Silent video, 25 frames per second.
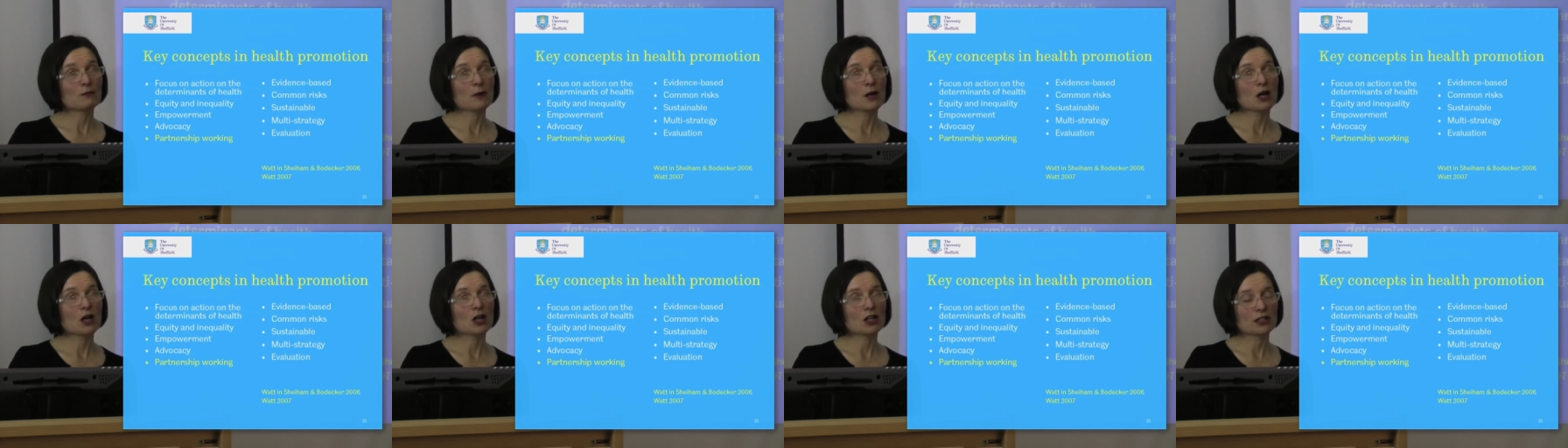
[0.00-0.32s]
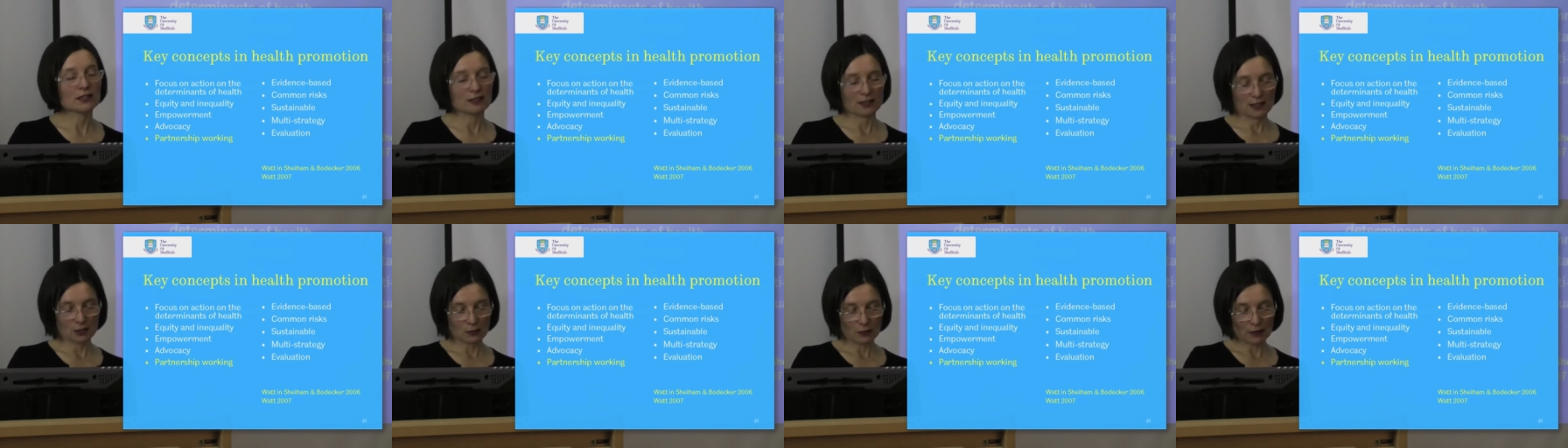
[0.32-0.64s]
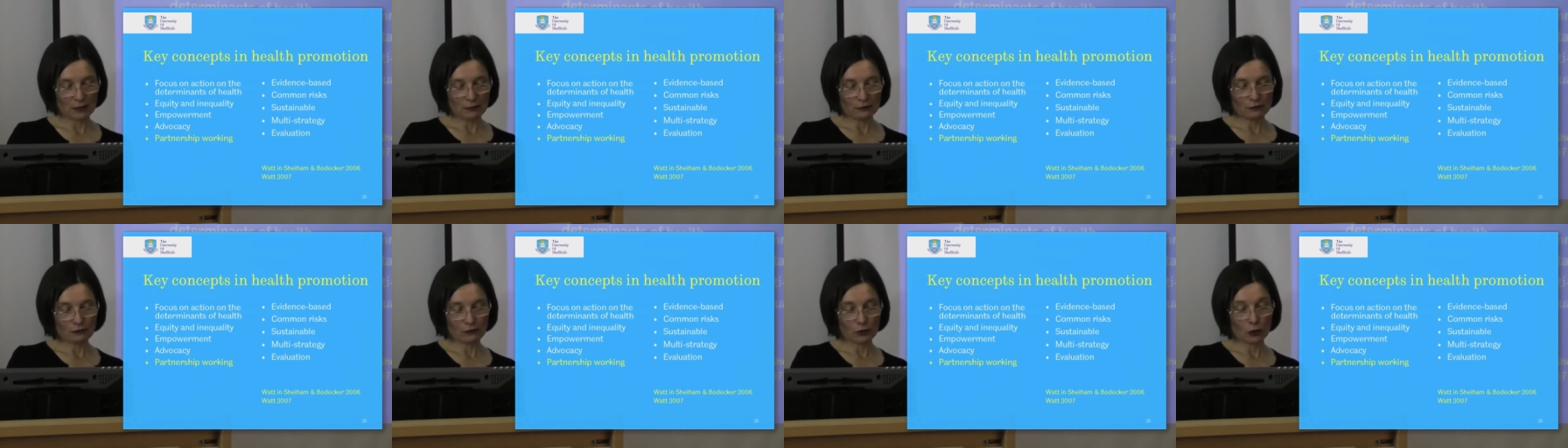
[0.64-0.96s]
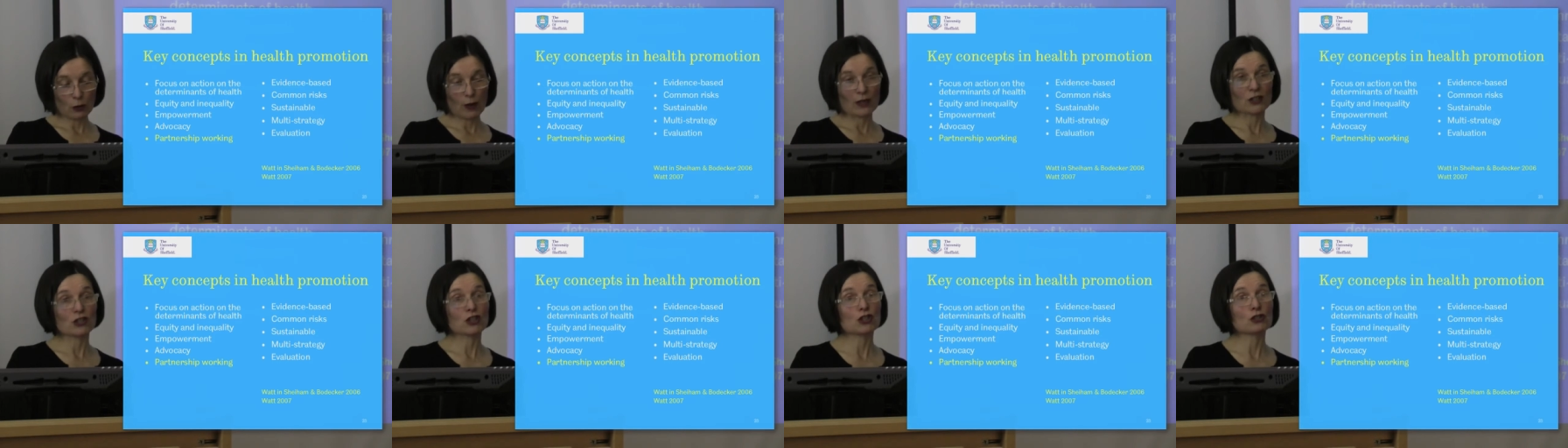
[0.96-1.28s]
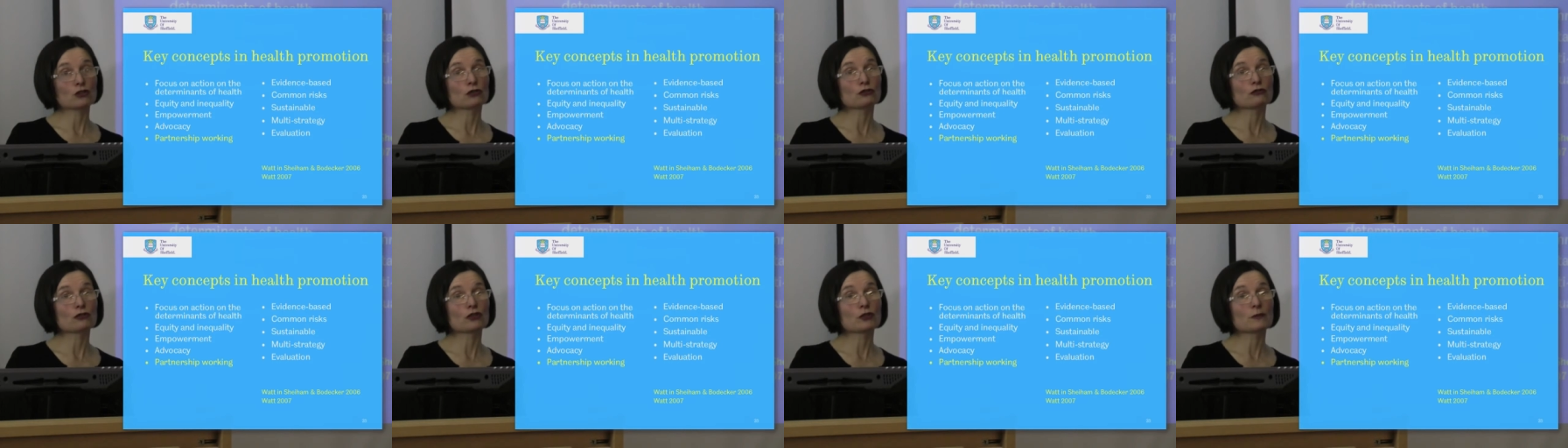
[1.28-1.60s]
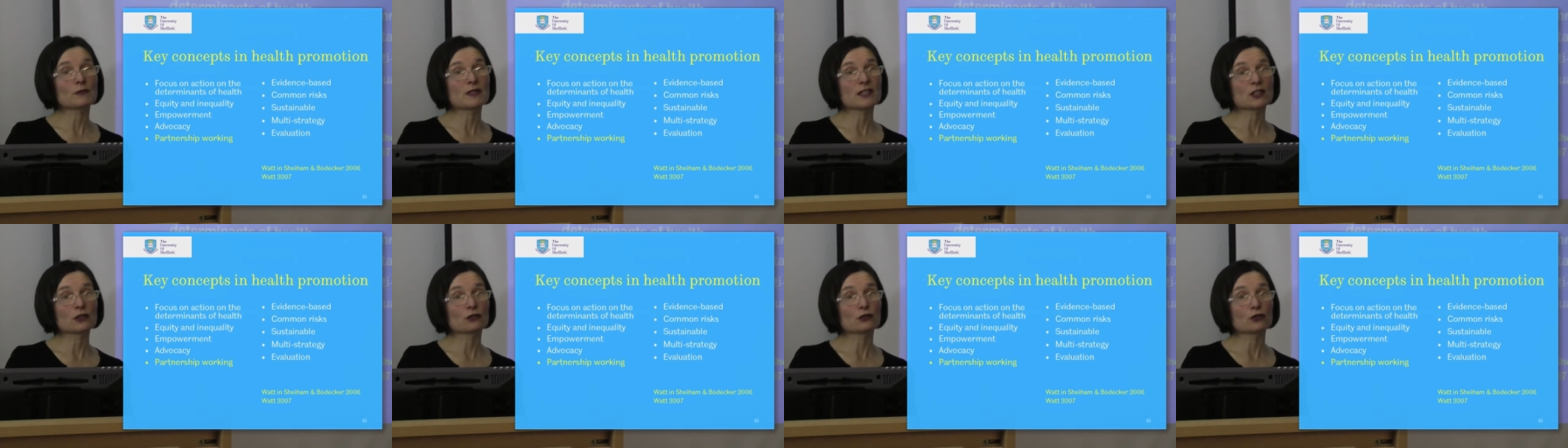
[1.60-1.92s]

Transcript: partners with influential groups and